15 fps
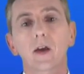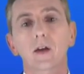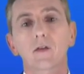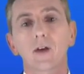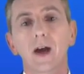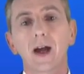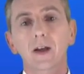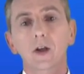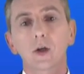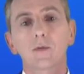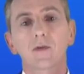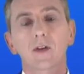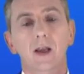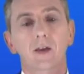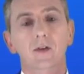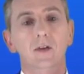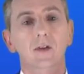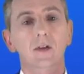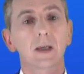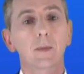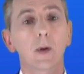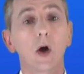that vacuum
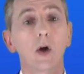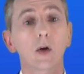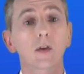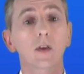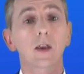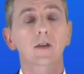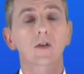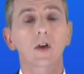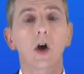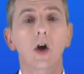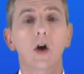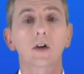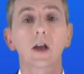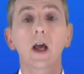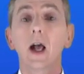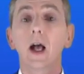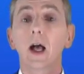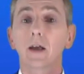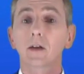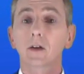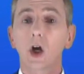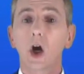flasks keep hot things hot
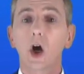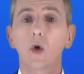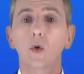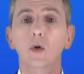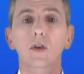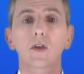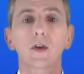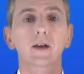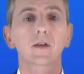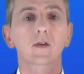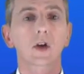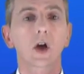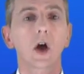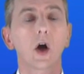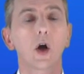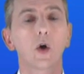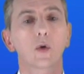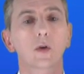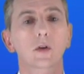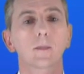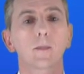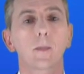and cold things
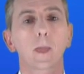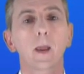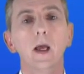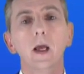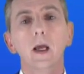cold.